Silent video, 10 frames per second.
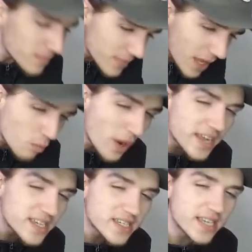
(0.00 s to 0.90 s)
Where
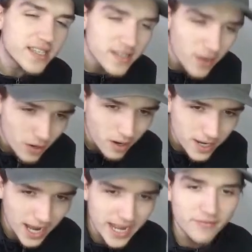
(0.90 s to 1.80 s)
I sit on
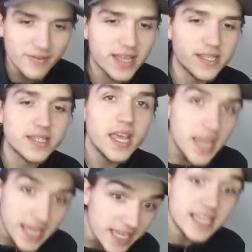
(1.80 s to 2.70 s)
Kai Havertz is
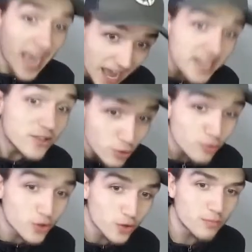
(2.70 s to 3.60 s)
he can do
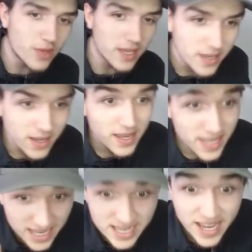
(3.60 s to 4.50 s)
something.
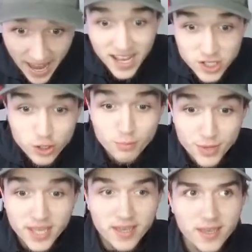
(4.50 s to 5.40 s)
He can add
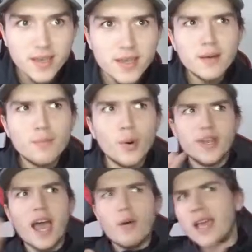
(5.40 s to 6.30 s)
something. But
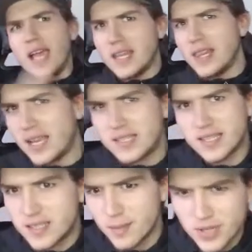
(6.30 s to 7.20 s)
now I analyse
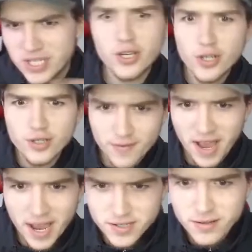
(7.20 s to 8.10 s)
the positions of
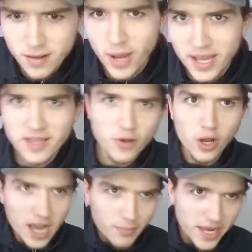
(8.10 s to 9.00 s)
Arsenal. Okay, they've
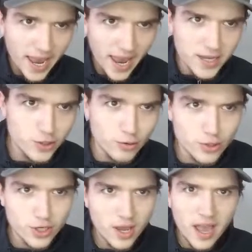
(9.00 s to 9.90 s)
got Gabriel
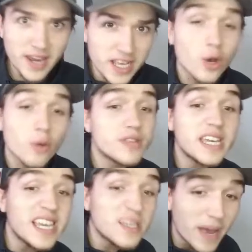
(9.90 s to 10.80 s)
Jesus, and I don't think
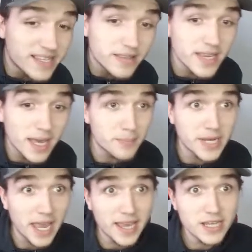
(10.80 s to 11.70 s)
he's better than
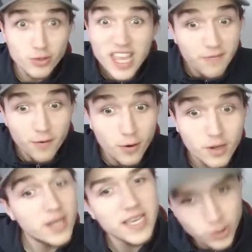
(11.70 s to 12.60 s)
Gabriel Jesus. Therefore,
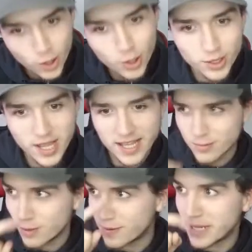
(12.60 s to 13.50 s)
he's not going to start
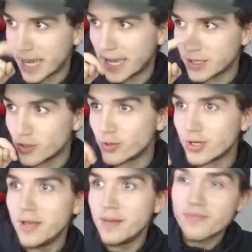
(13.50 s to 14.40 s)
above Gabriel Jesus.
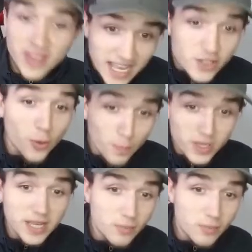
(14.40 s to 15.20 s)
They don't play...